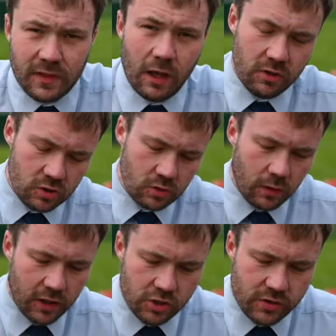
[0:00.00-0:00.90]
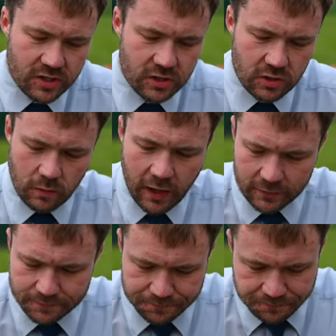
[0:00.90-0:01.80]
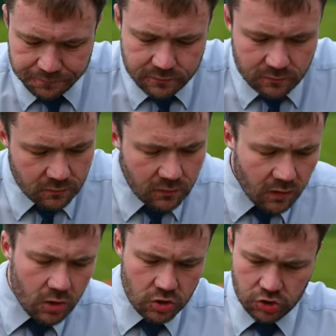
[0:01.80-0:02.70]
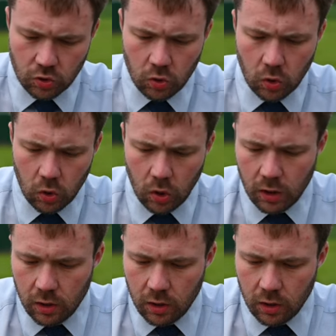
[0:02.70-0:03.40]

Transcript: Now, this was quite interesting as well. So,